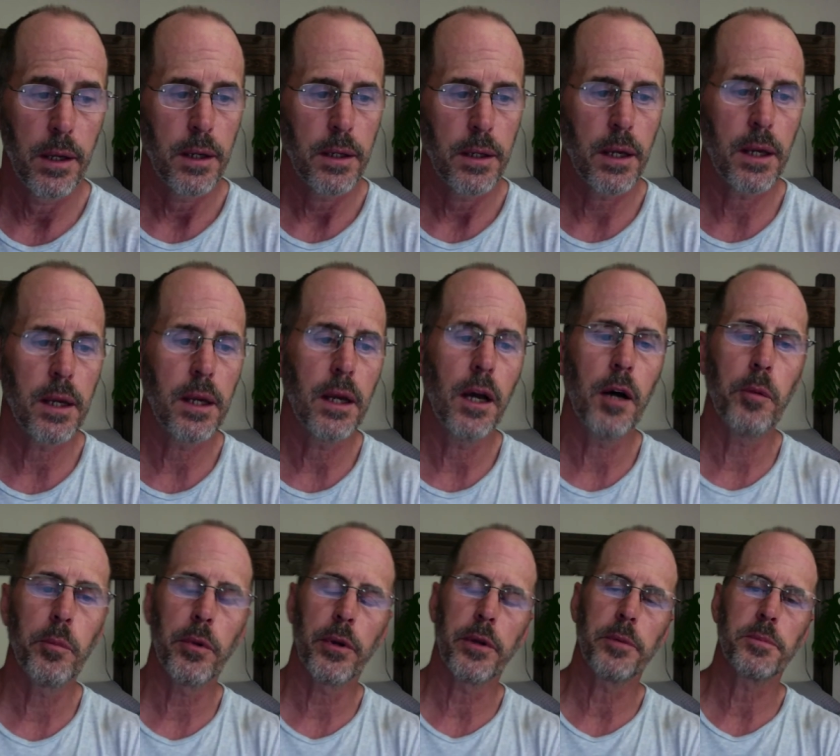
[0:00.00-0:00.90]
Yet he
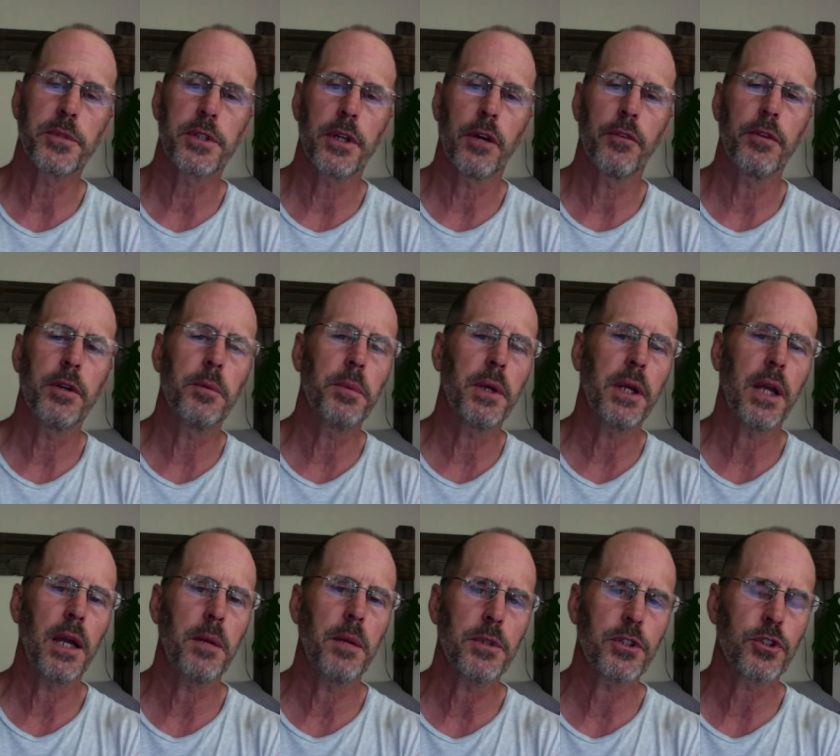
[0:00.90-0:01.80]
humbled himself and he
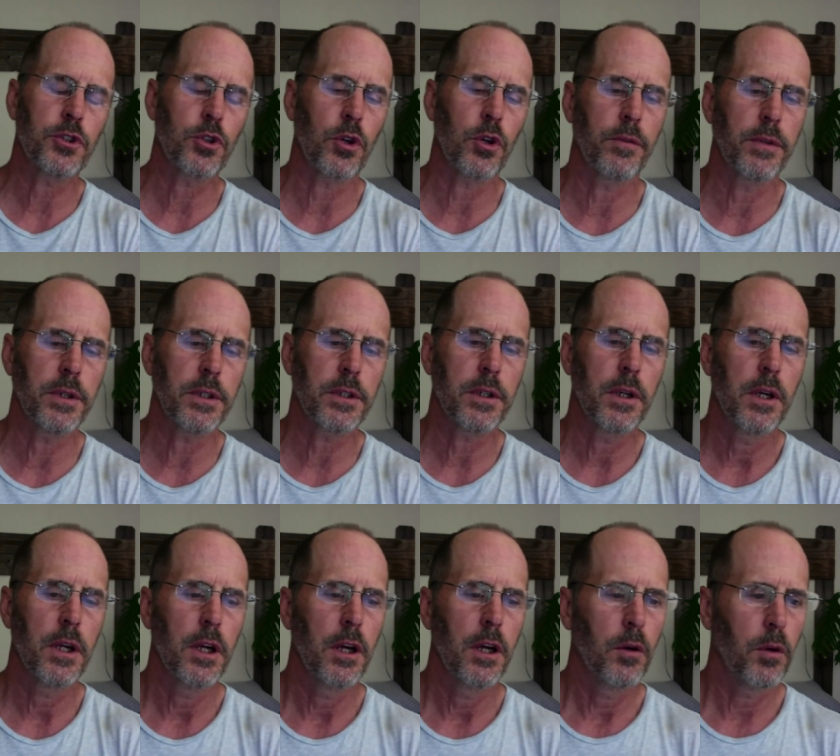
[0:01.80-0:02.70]
became a servant
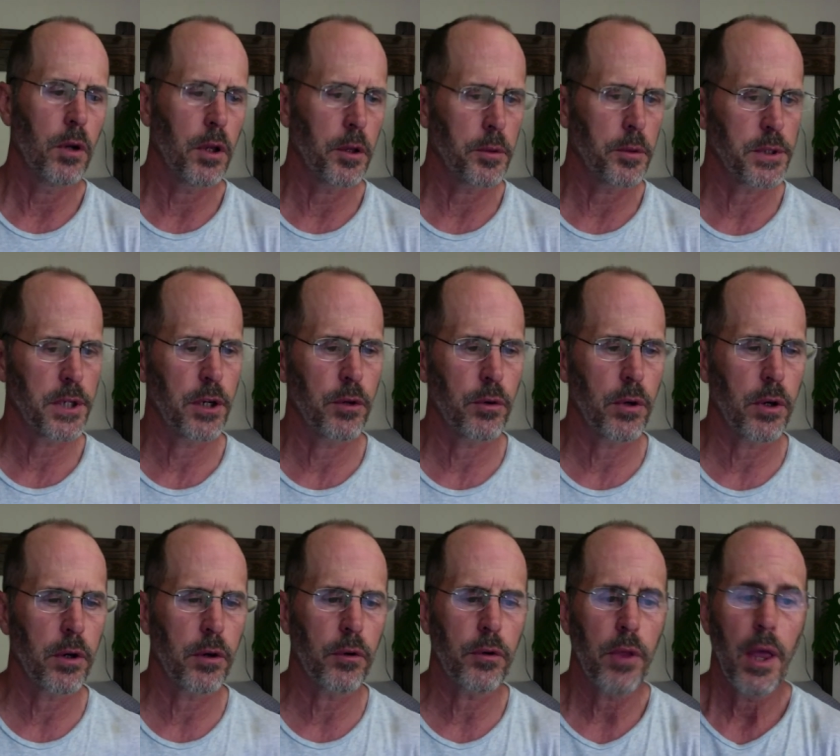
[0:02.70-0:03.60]
while he was here on
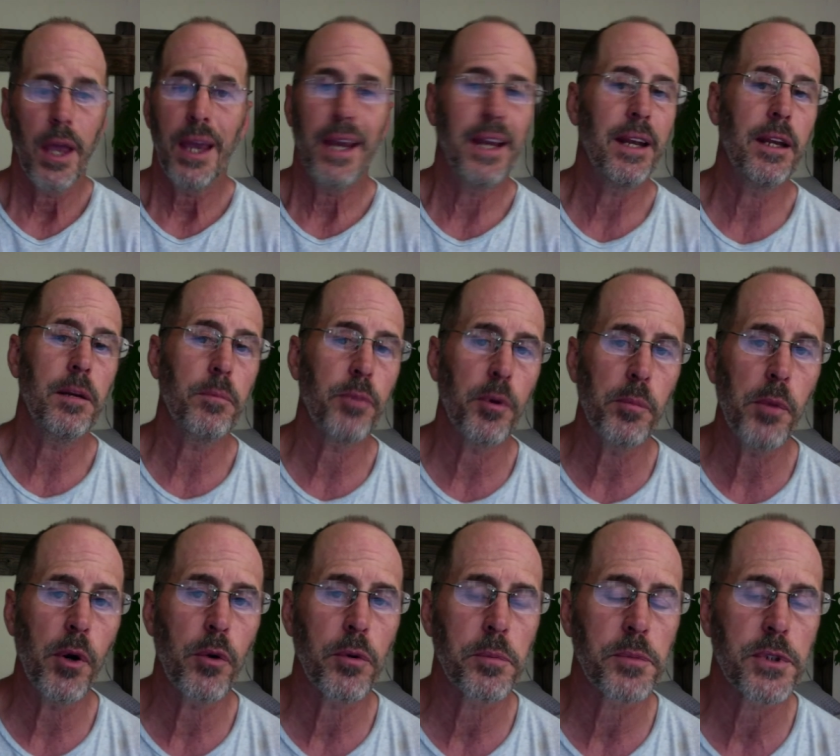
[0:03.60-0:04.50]
earth. He didn't
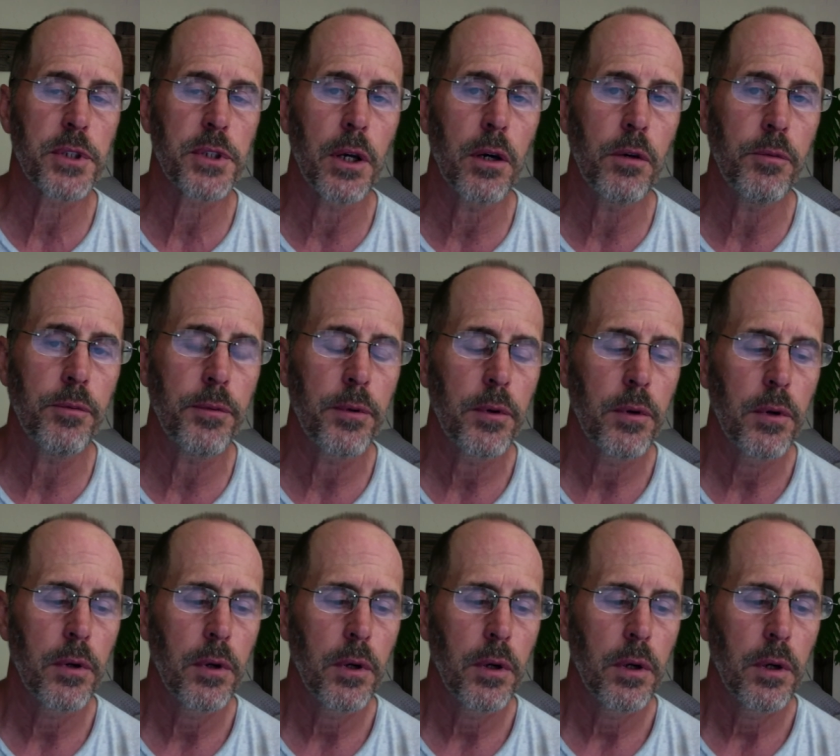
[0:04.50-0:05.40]
promote himself,
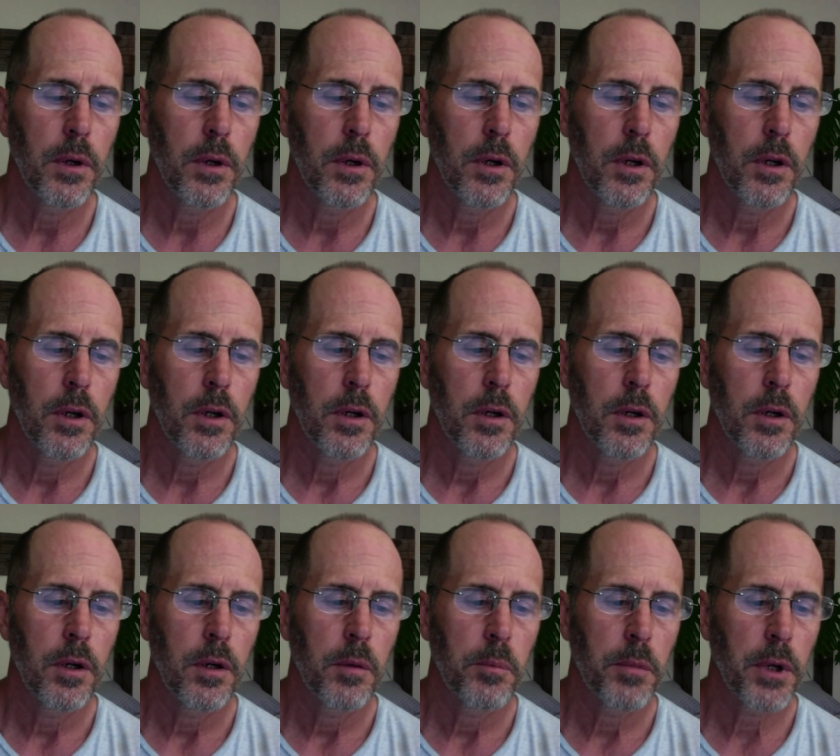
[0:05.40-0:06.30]

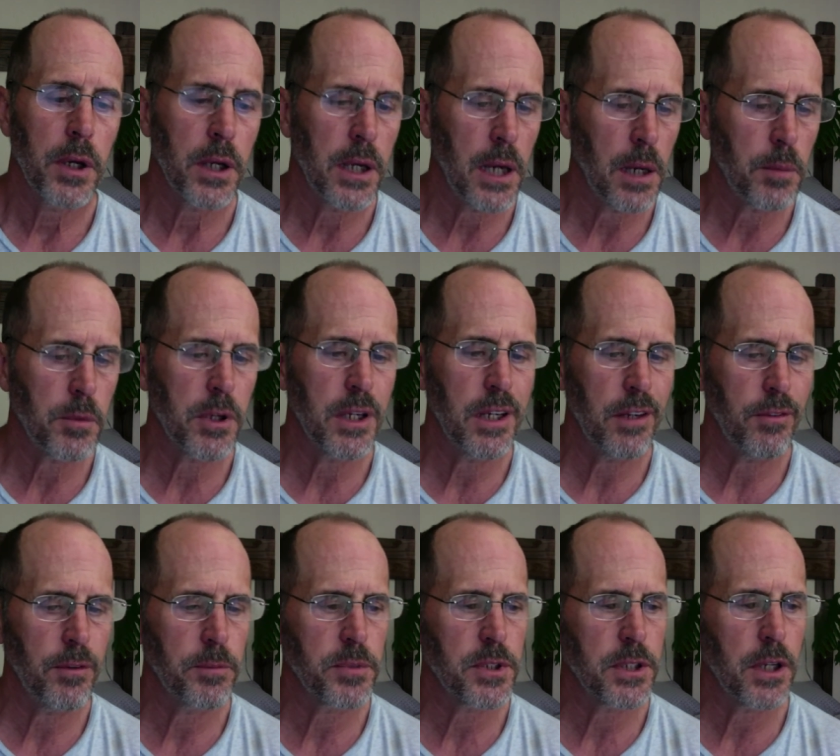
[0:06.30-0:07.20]
but he came to give
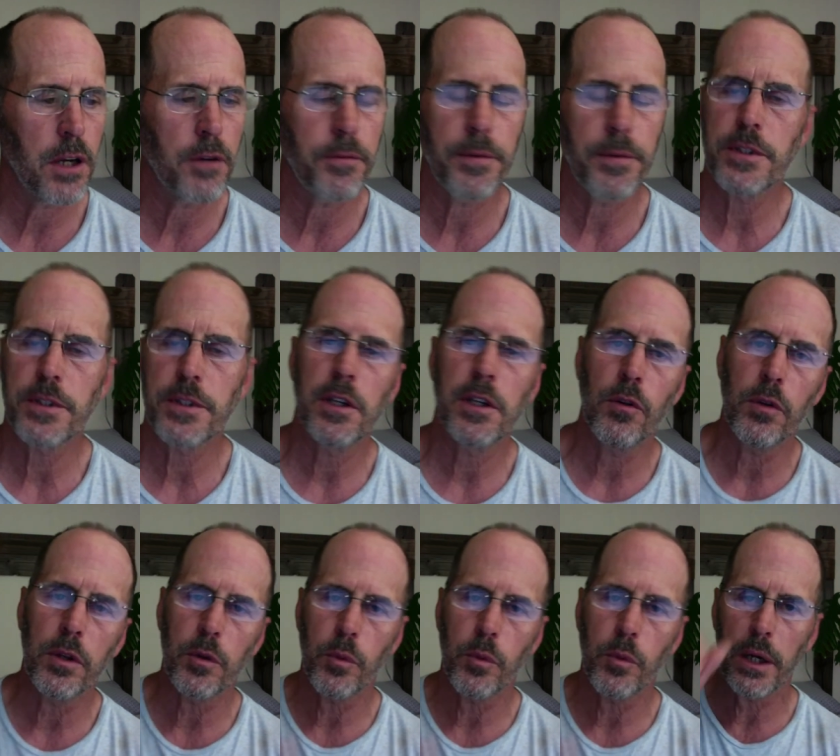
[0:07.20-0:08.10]
himself as the
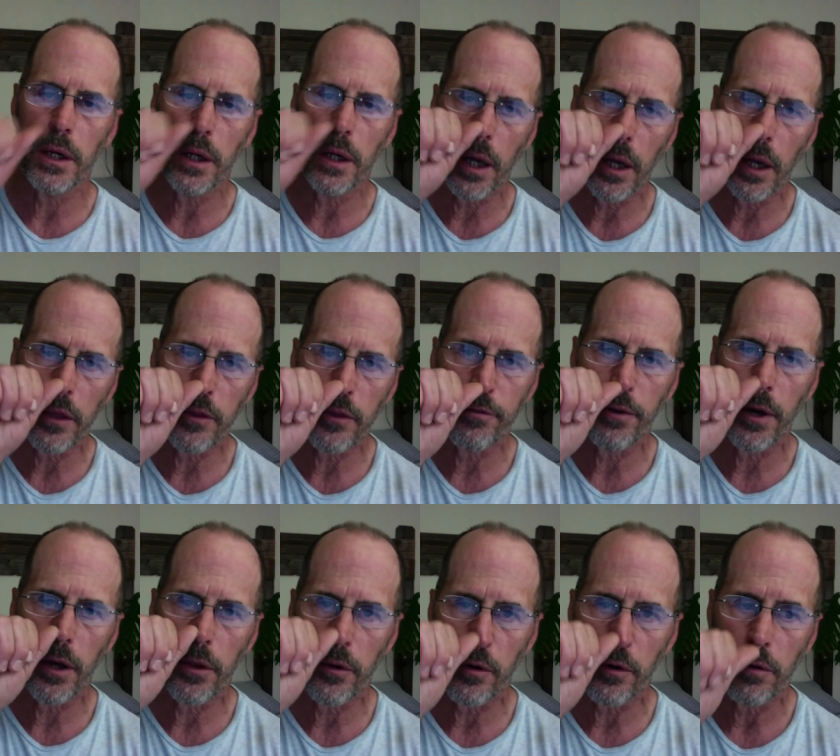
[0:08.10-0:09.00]
only way to God the
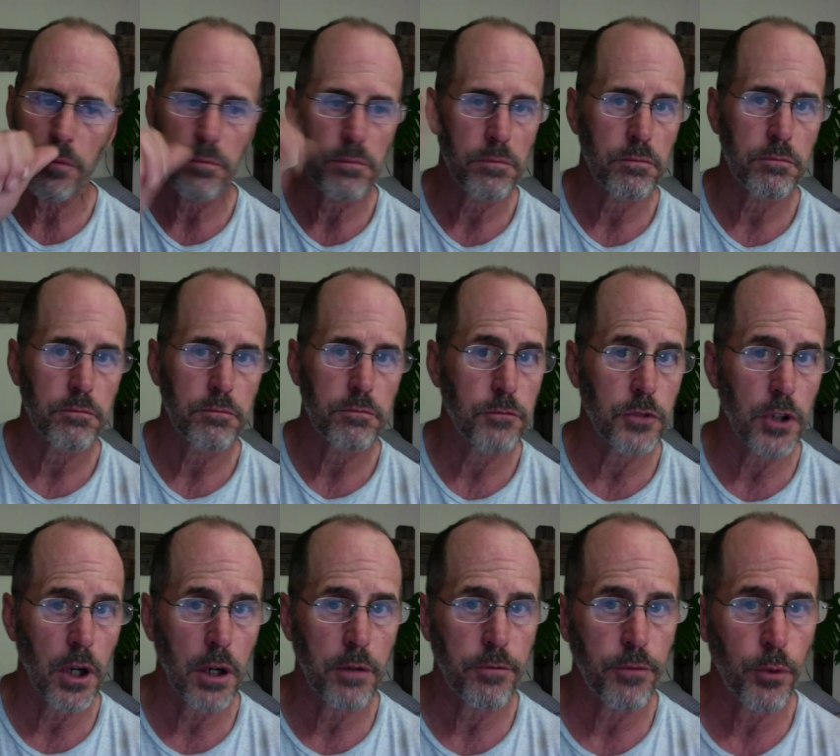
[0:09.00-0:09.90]
Father.
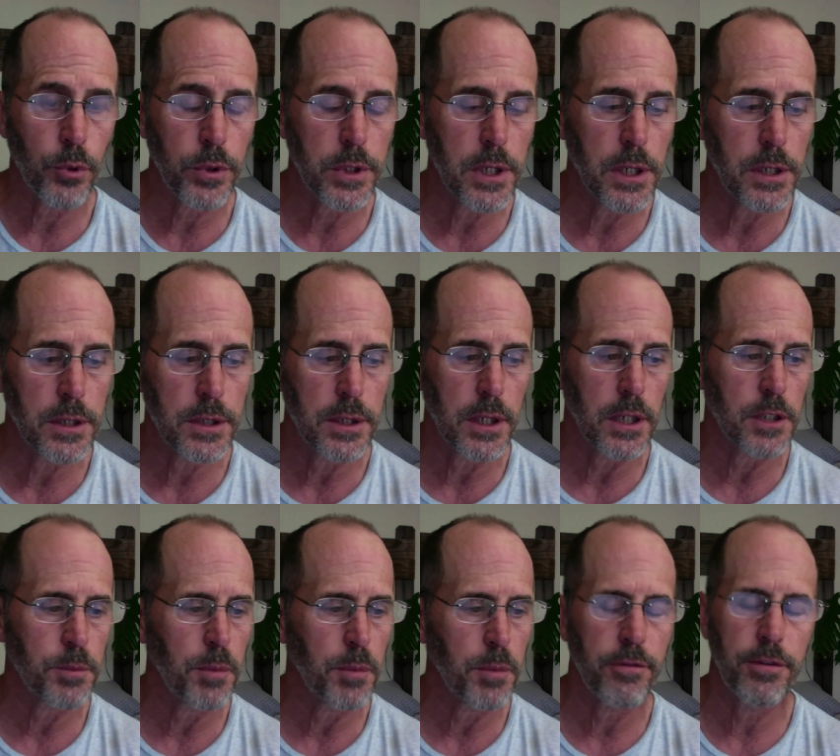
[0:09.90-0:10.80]
John fourteen
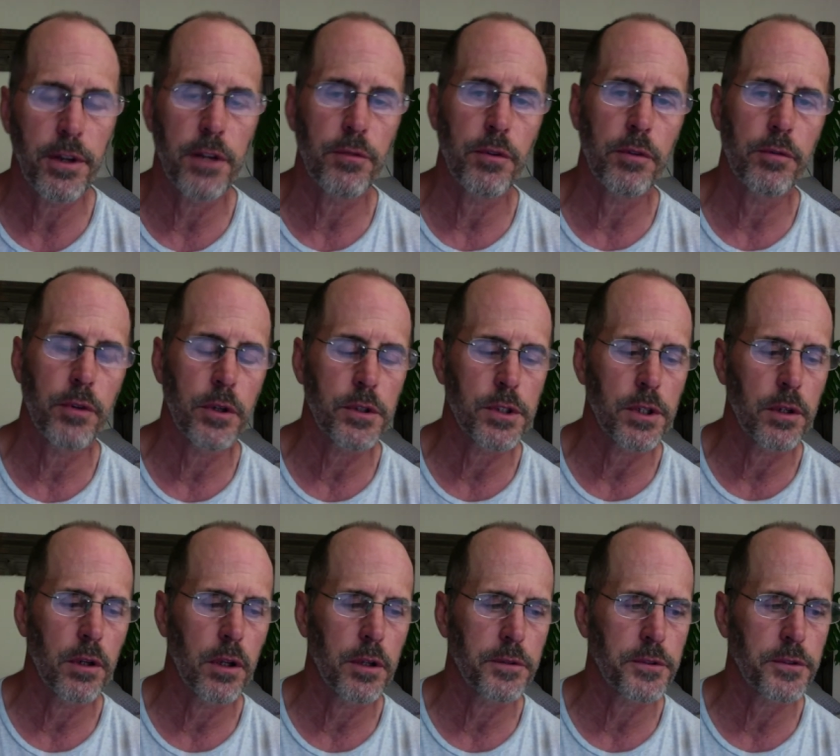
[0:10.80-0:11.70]
six, my favorite verse in
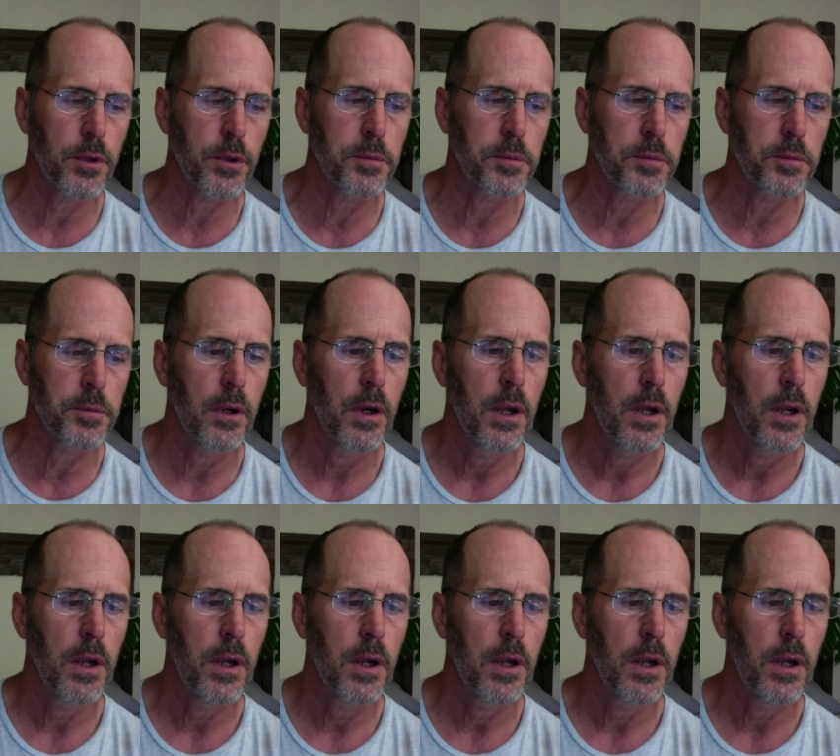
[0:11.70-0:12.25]
all of Scripture.